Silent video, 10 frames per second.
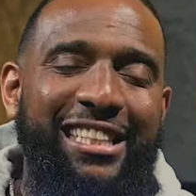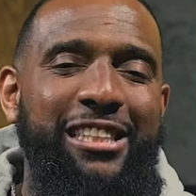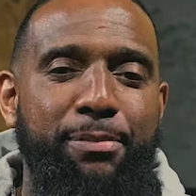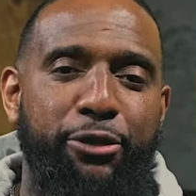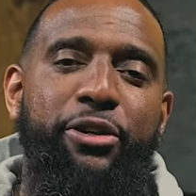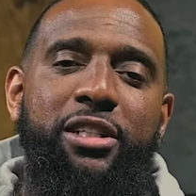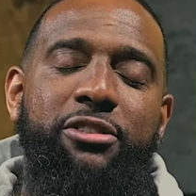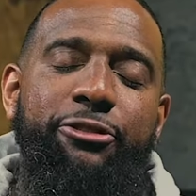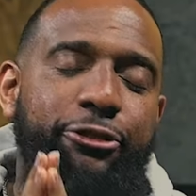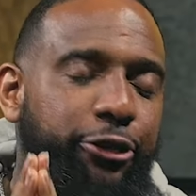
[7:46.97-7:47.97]

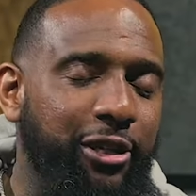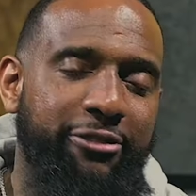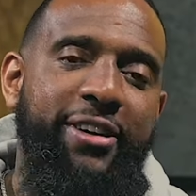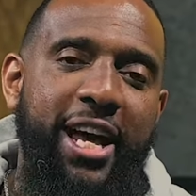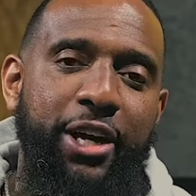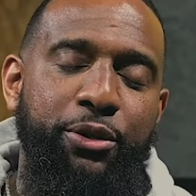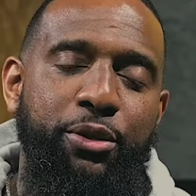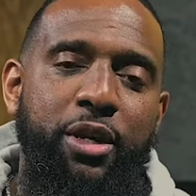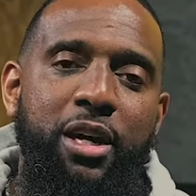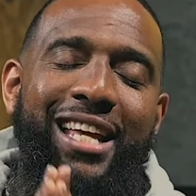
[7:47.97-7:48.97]
experience full of
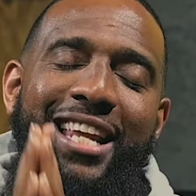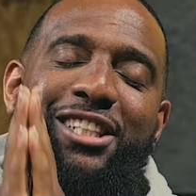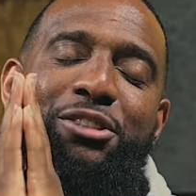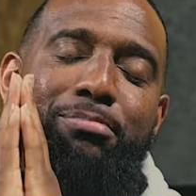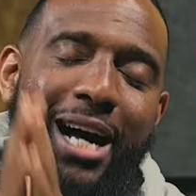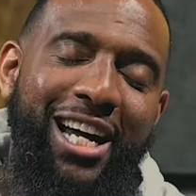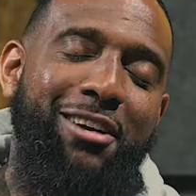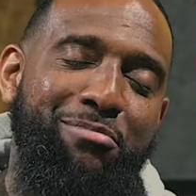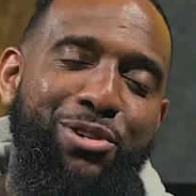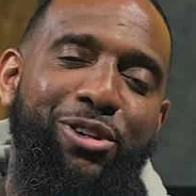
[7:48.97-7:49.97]
value. That is my
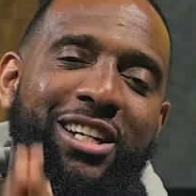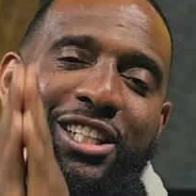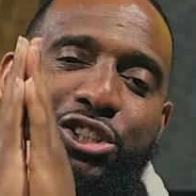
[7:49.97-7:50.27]
community,